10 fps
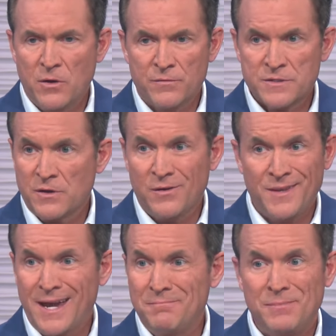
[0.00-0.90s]
oversaw
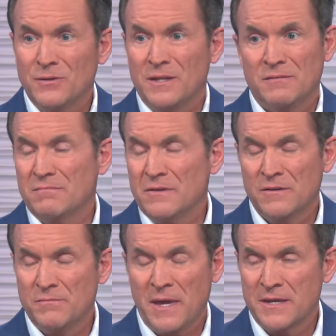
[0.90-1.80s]
9 billion
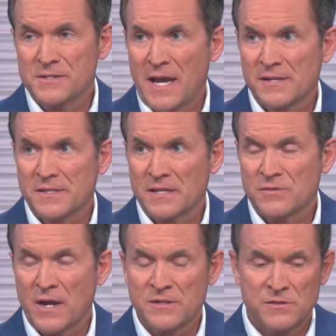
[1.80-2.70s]
of managed
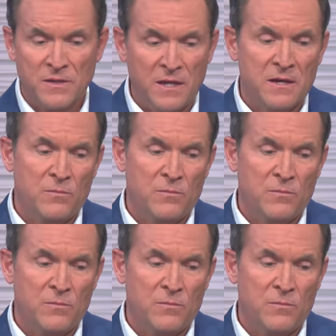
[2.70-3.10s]
assets right wow. so they